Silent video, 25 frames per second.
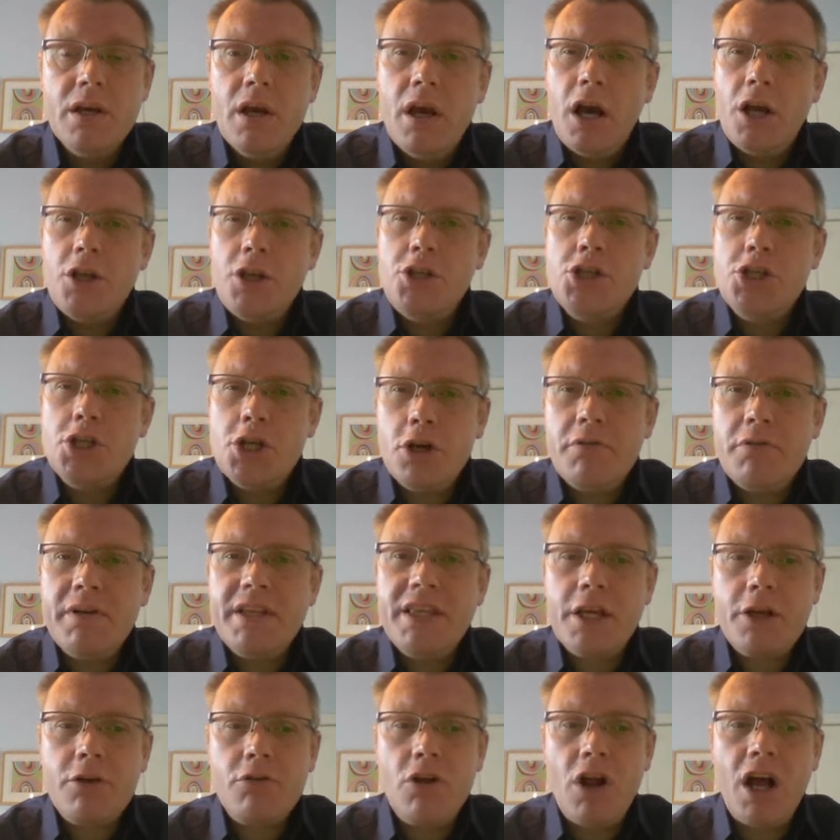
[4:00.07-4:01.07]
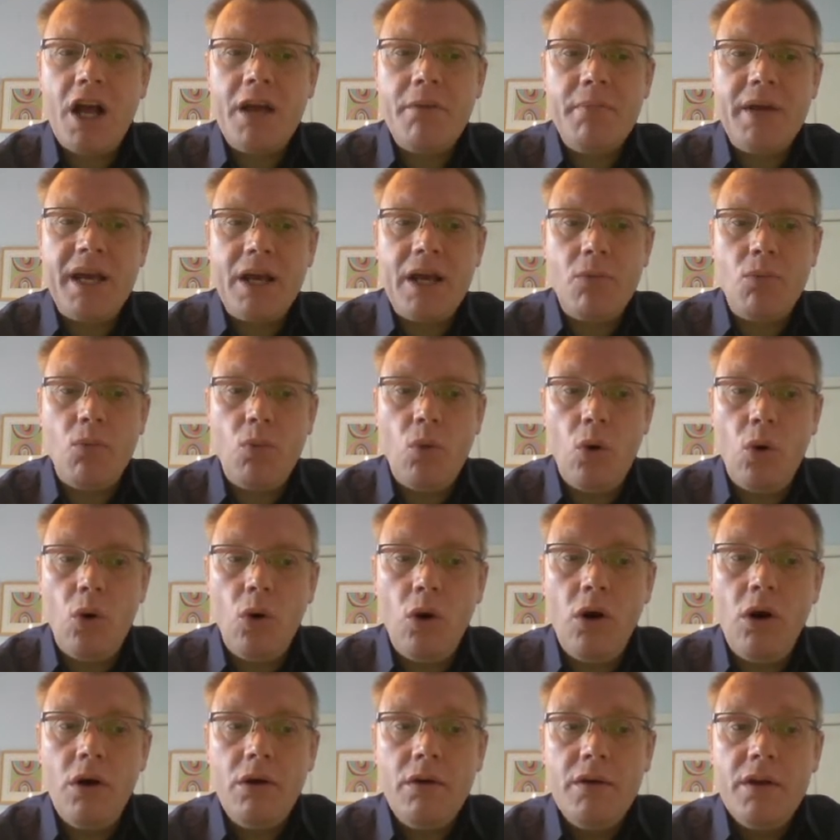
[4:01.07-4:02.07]
And during the Crimean
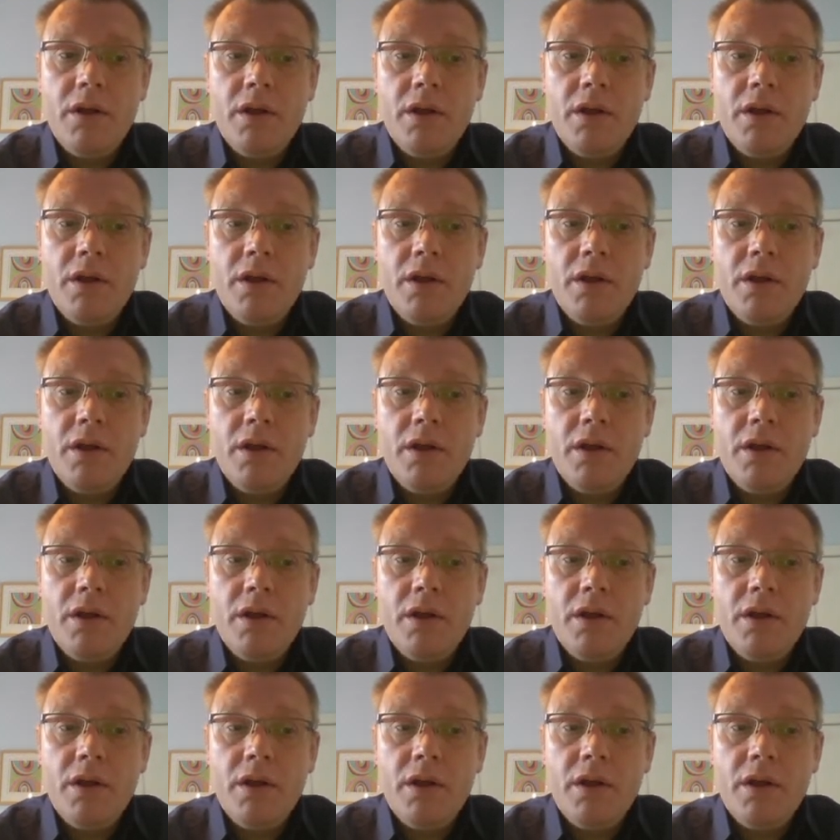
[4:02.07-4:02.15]
War,